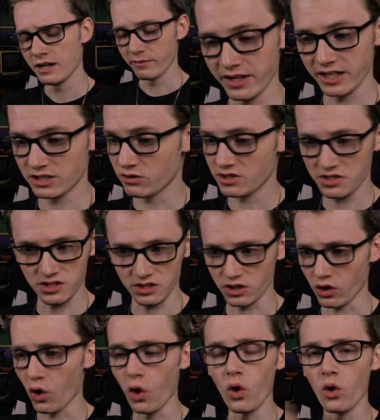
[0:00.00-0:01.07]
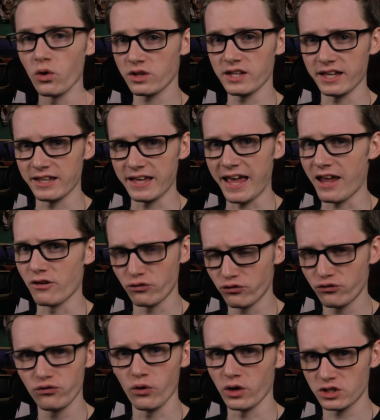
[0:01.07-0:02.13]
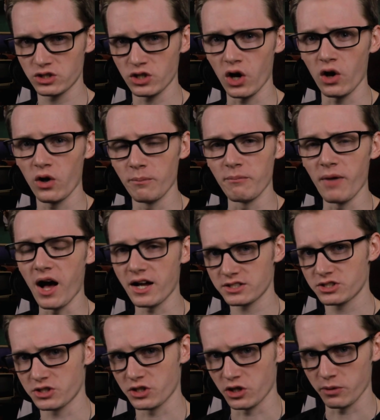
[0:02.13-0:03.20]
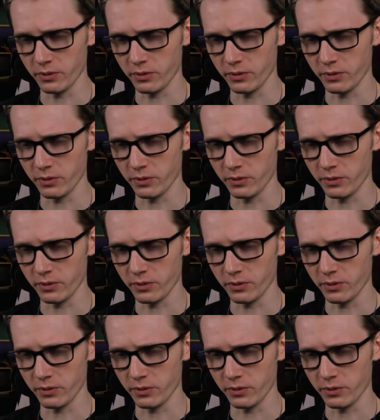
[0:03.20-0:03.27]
because he was just this hulking, 8-foot-tall monster,